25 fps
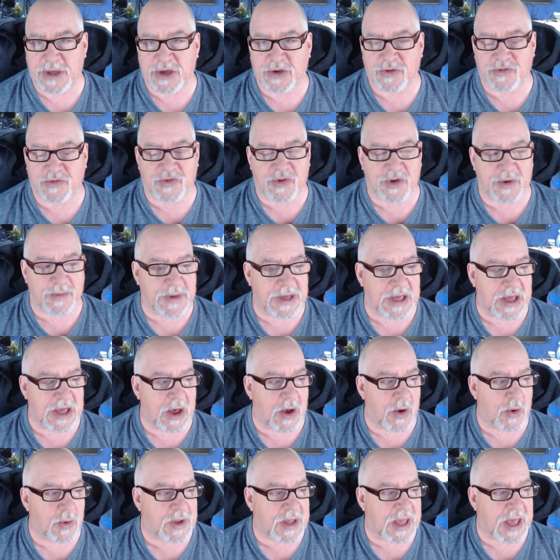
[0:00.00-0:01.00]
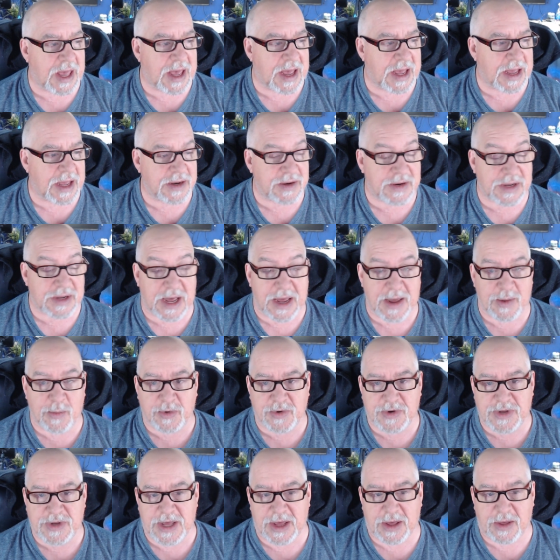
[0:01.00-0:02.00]
you should be okay. And time
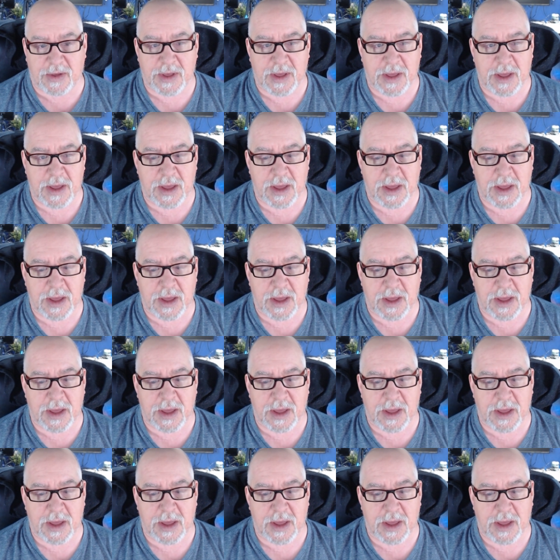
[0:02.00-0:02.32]
will tell.